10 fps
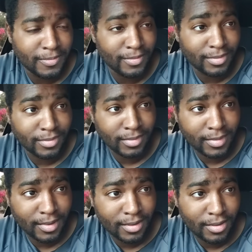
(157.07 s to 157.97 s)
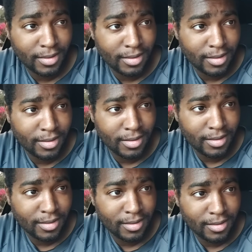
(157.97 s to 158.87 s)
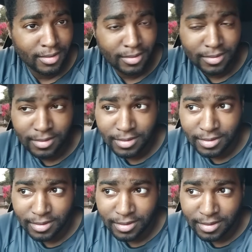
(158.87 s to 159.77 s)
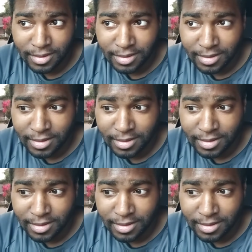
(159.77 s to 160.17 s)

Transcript: (no one is talking)